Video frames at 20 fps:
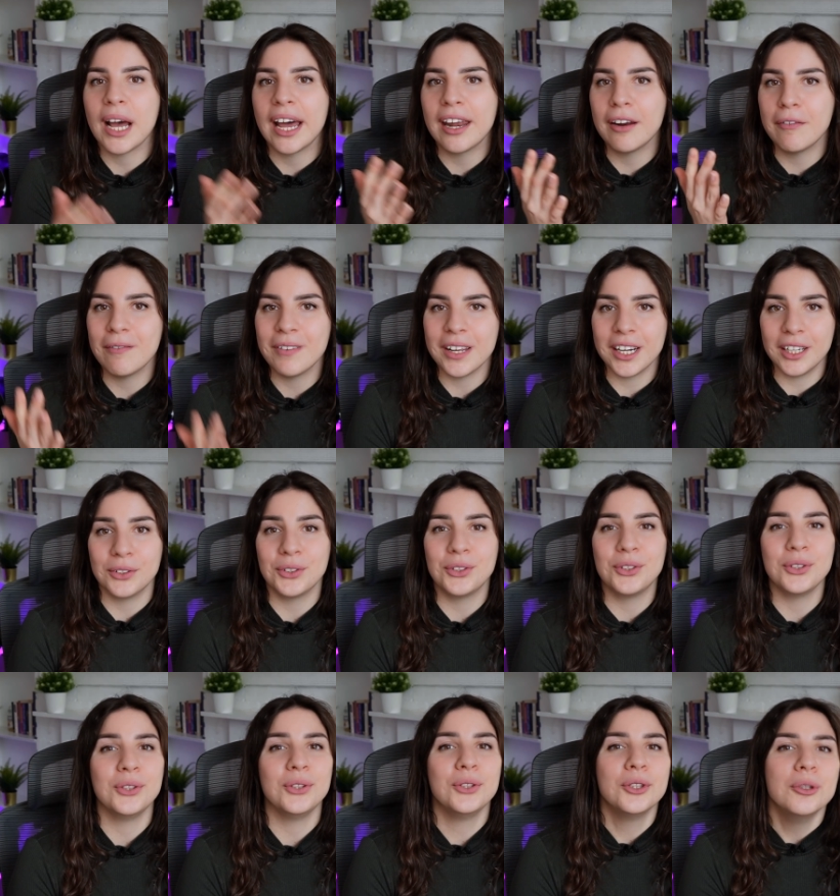kind of videos
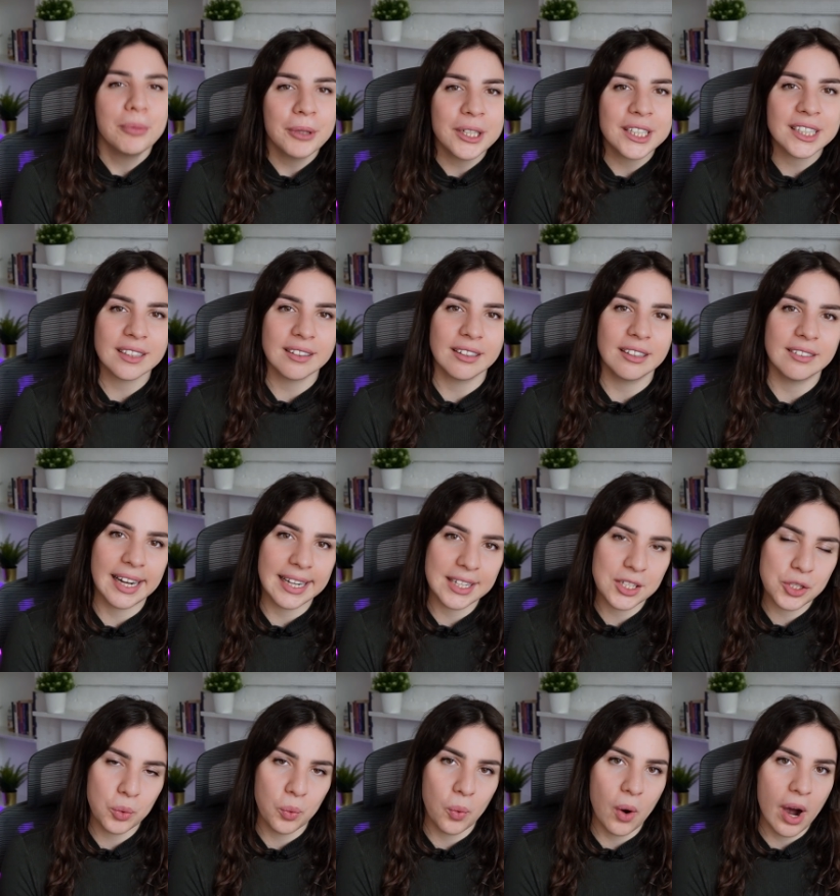do you personally
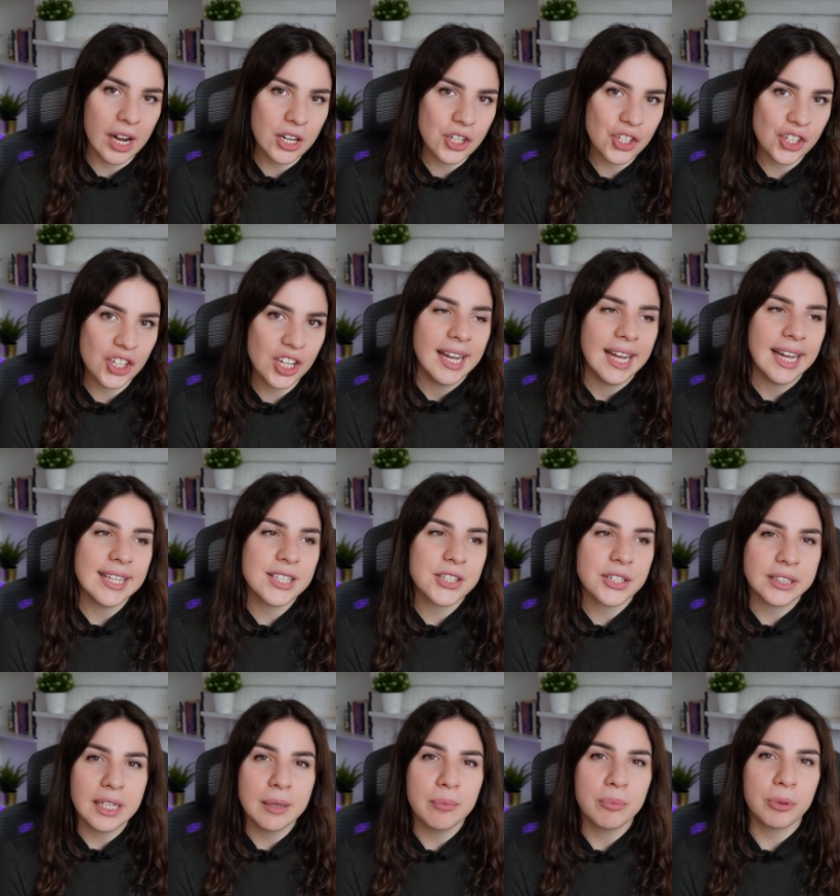like to watch? It's
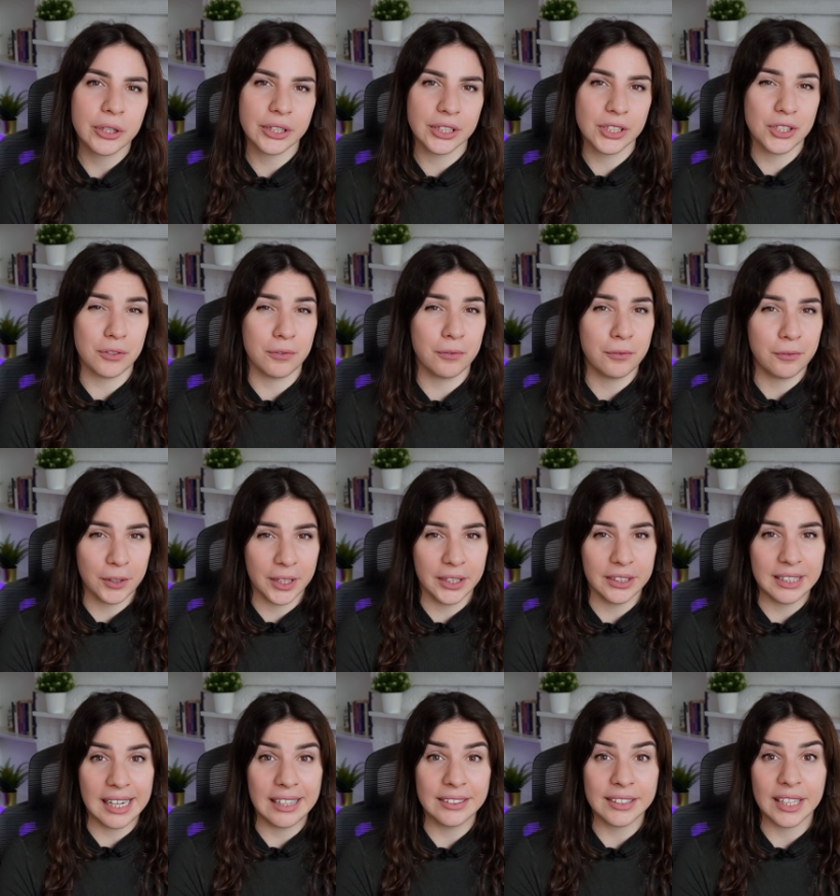really important to
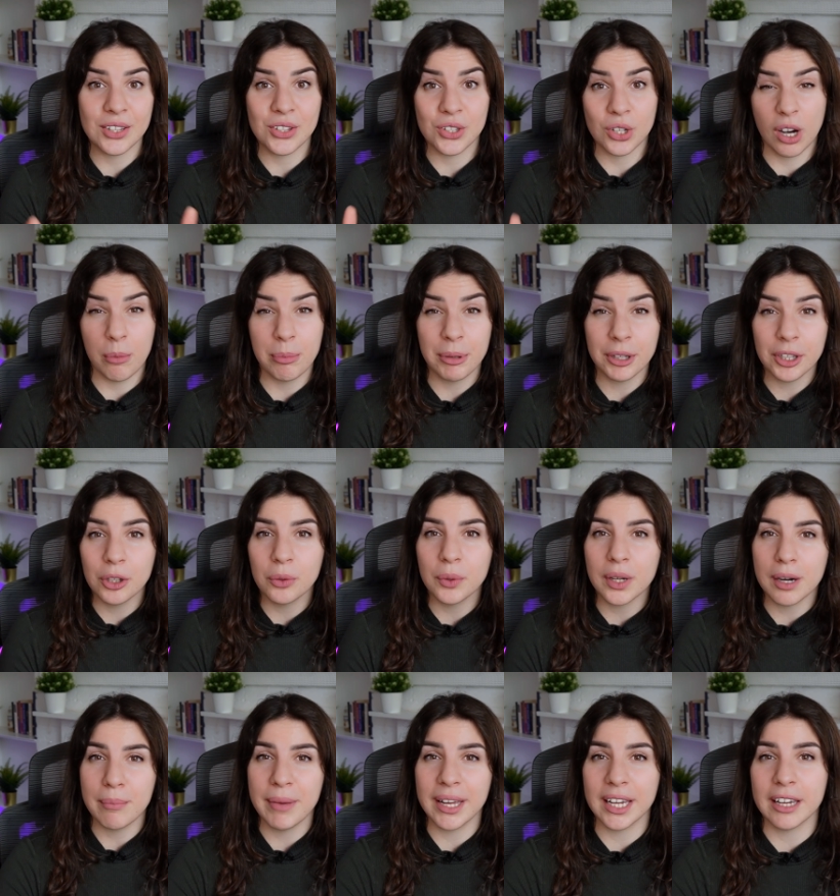figure out a topic you
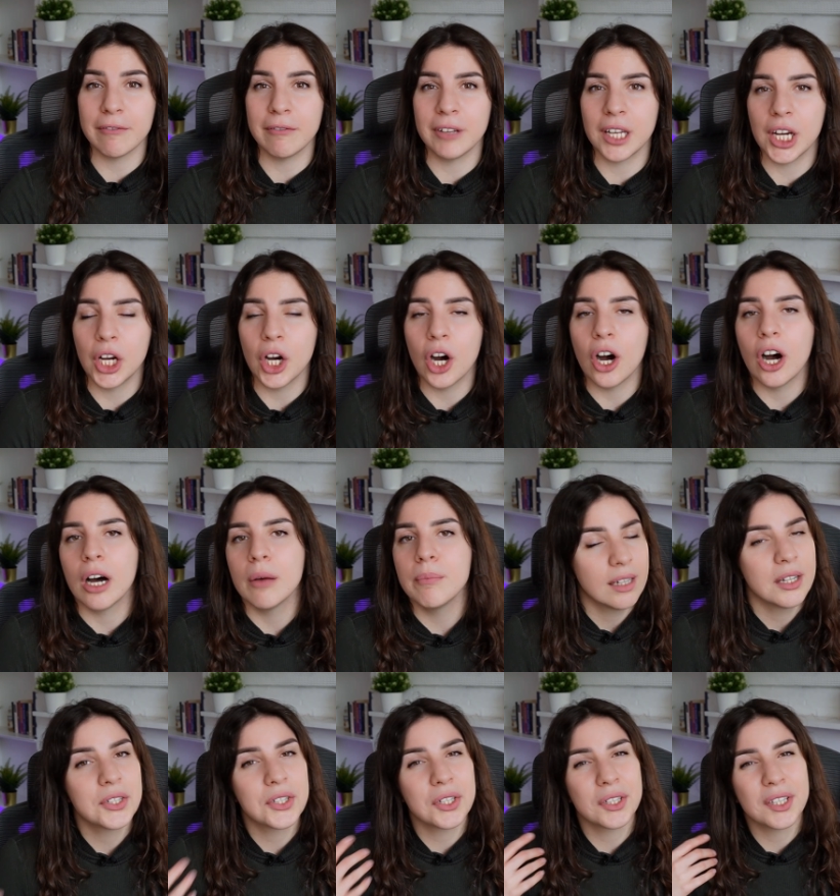want to make a video on
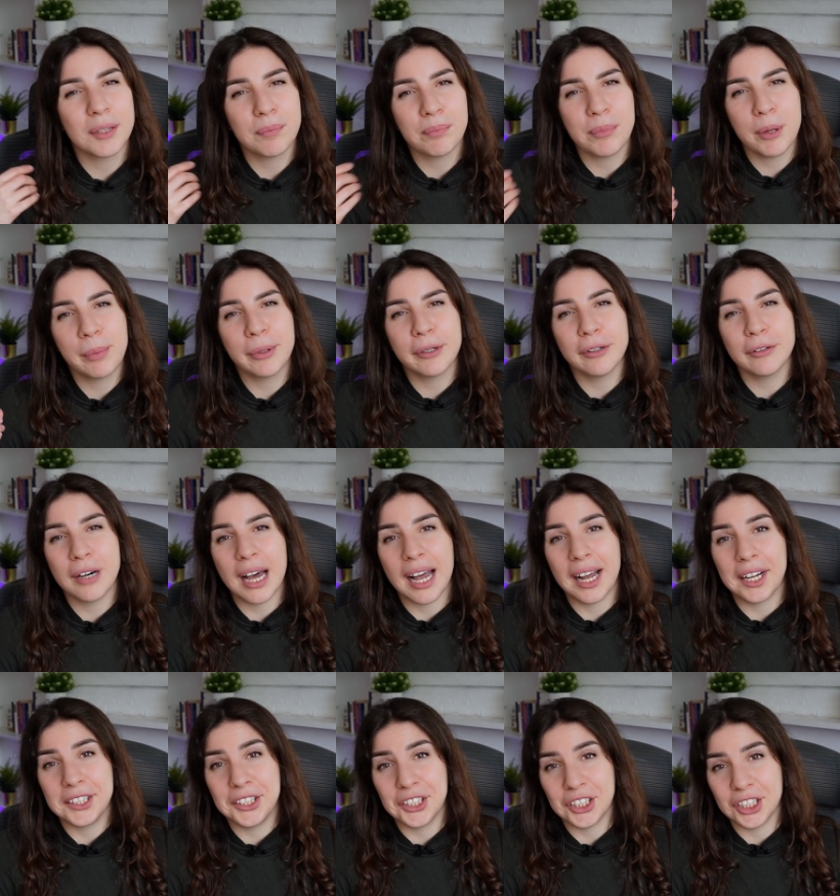so that people
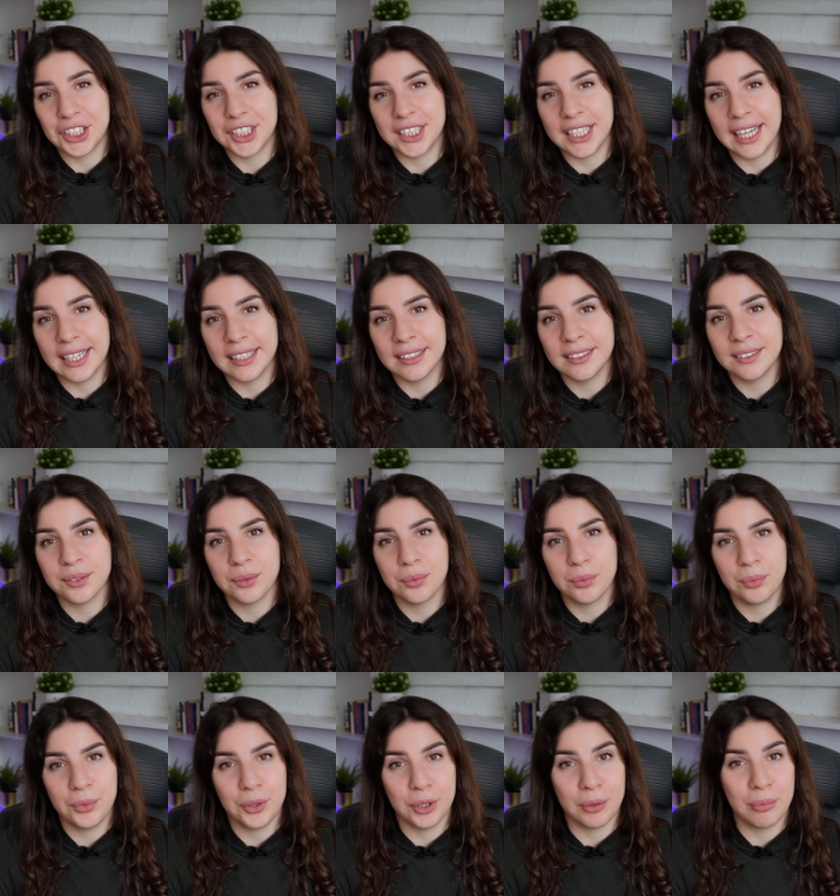understand
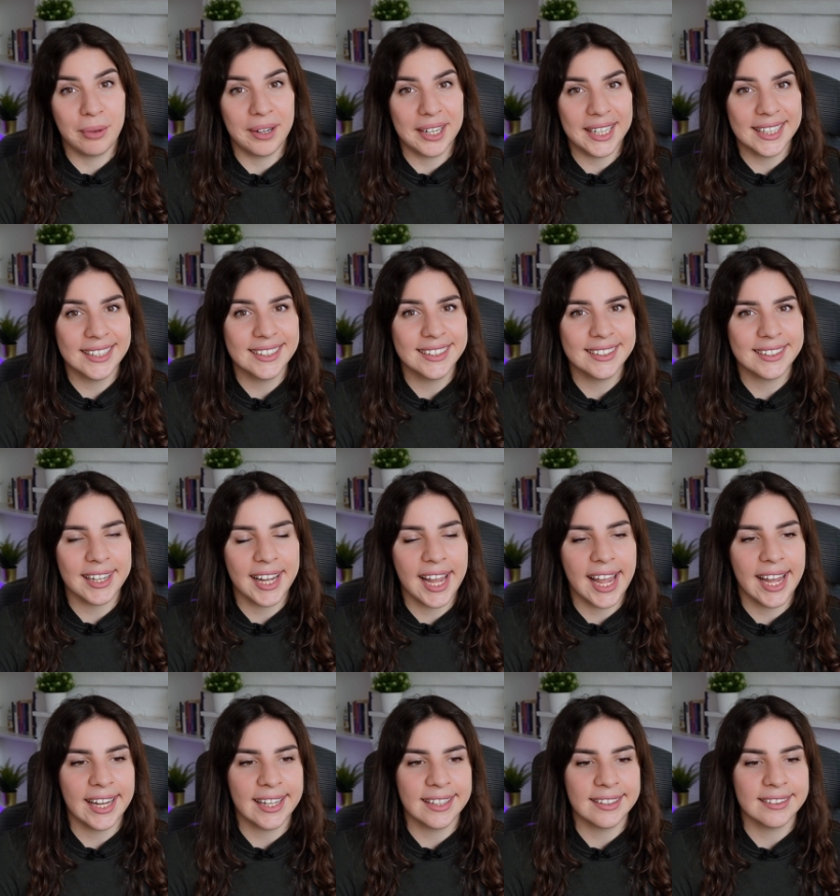your brand
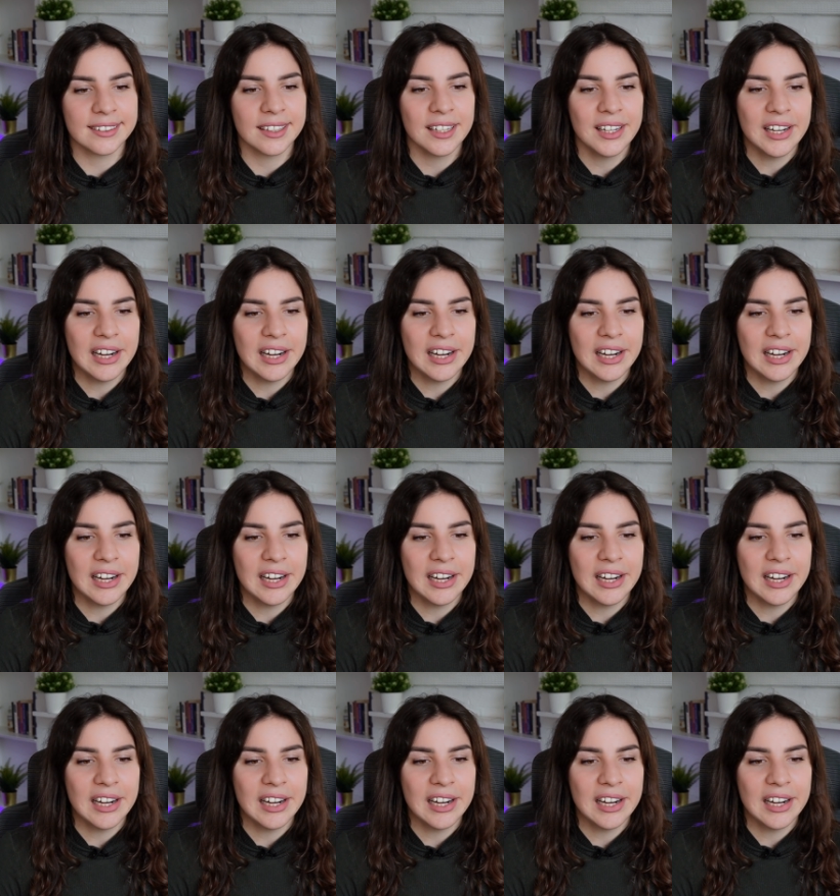and